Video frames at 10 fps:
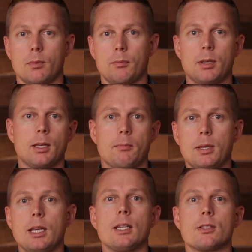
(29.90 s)
or being
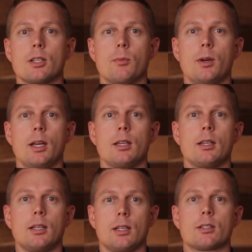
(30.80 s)
impeded some way
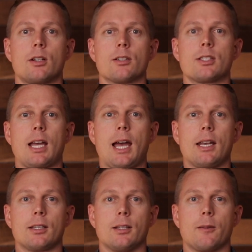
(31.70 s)
is called
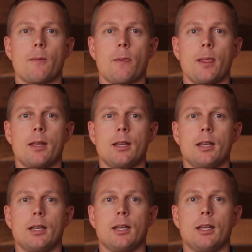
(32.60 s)
sciatica.
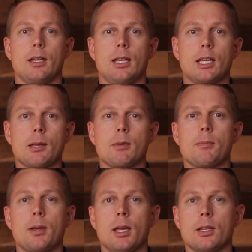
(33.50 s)
It can be
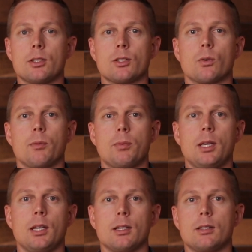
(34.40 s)
pinched or
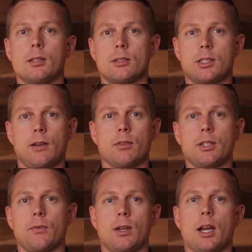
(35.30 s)
impeded several
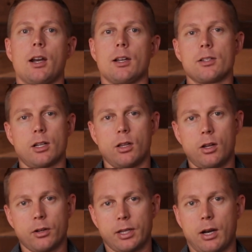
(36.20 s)
different areas
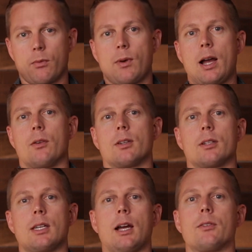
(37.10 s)
along that
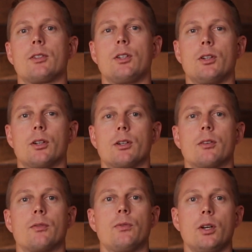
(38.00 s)
route down to
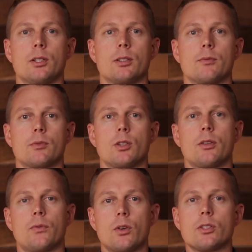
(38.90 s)
your foot. So
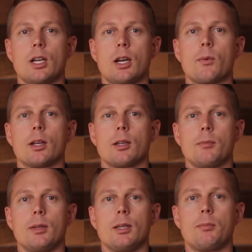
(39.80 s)
the first area where it can
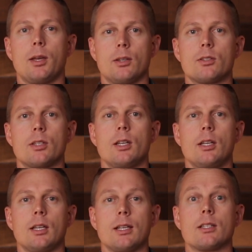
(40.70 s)
be pinched
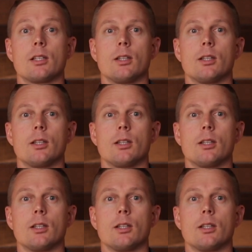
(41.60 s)
is in the